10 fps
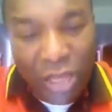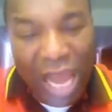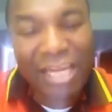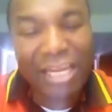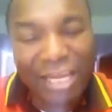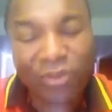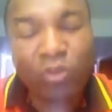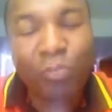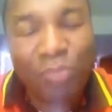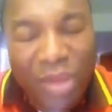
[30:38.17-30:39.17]
I need
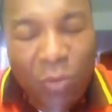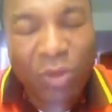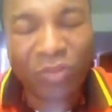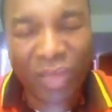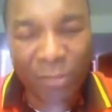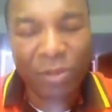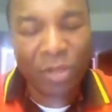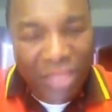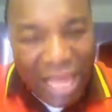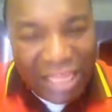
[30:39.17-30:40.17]
to be with him.
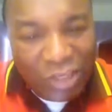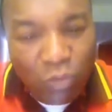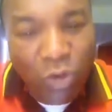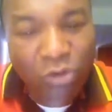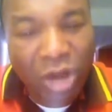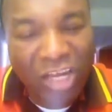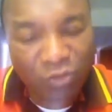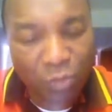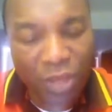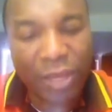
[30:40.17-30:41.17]
That is what
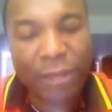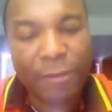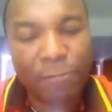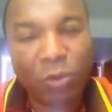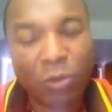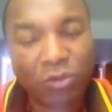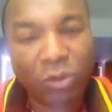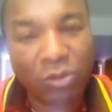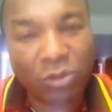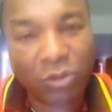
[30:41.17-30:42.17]
drives me
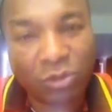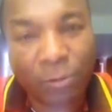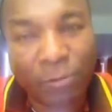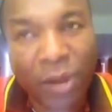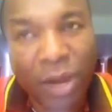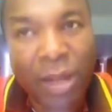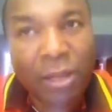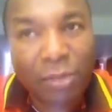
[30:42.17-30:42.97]
to prayer.